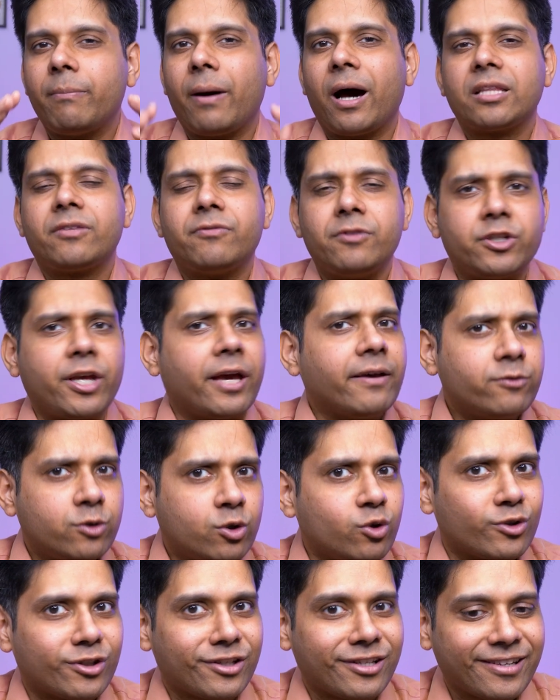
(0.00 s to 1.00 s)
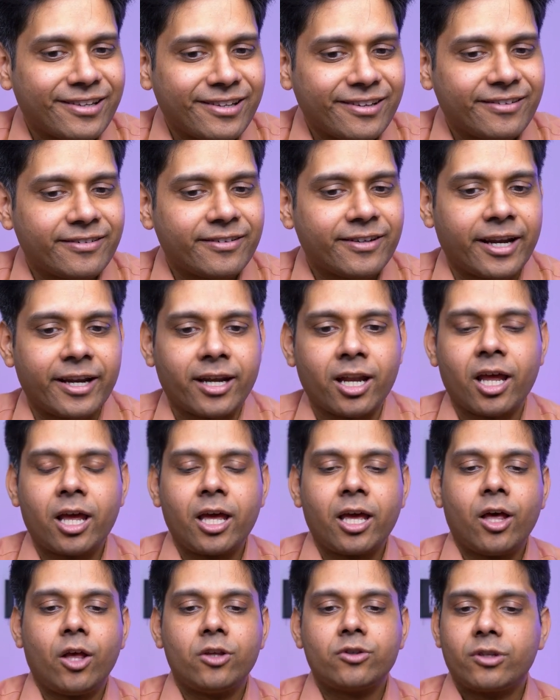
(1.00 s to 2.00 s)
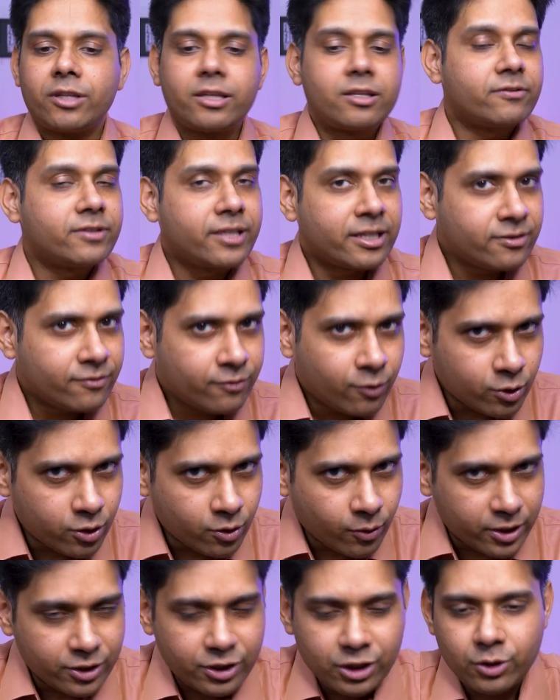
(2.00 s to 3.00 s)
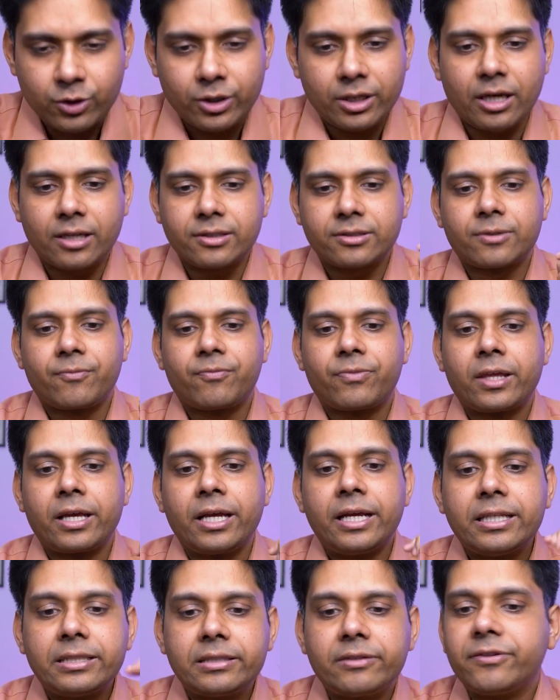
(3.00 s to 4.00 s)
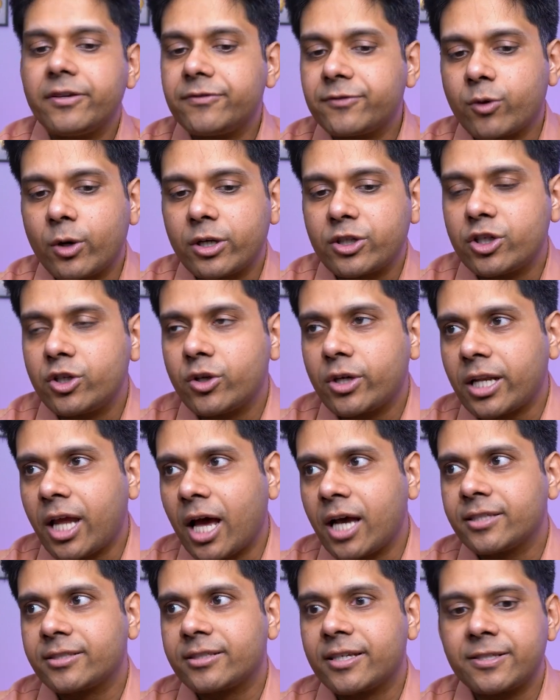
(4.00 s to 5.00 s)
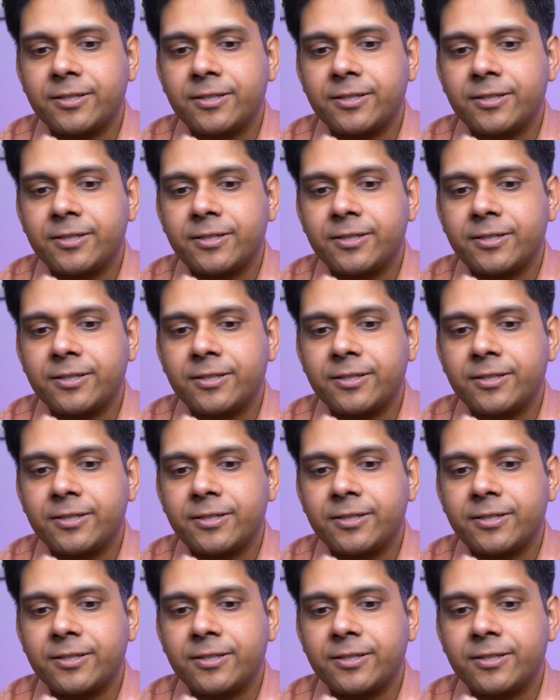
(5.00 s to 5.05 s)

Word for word: path which I have chosen? Right? So that's the fourth question you can ask. The fifth question you can ask